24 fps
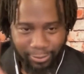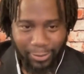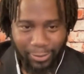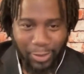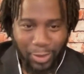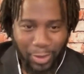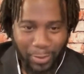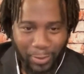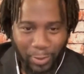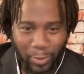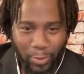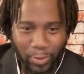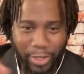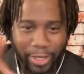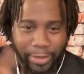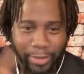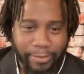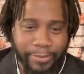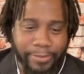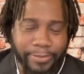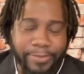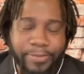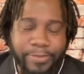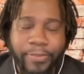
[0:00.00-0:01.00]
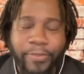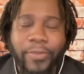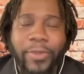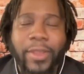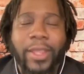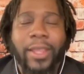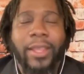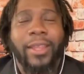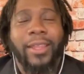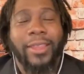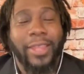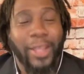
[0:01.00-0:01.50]
Number one. They're
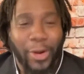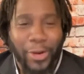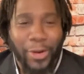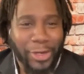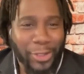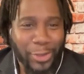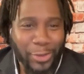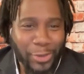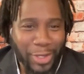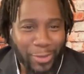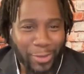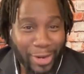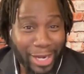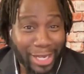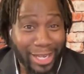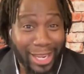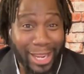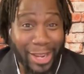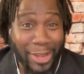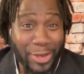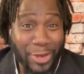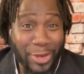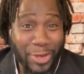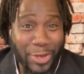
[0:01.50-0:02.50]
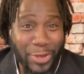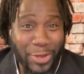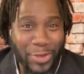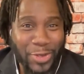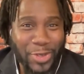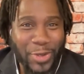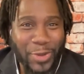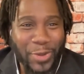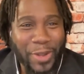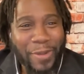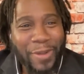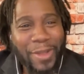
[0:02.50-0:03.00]
already doing it right now. You're
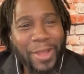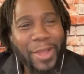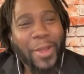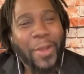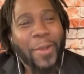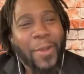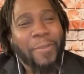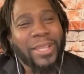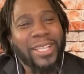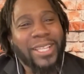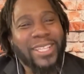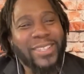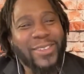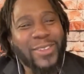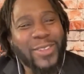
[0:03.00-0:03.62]
used to it. But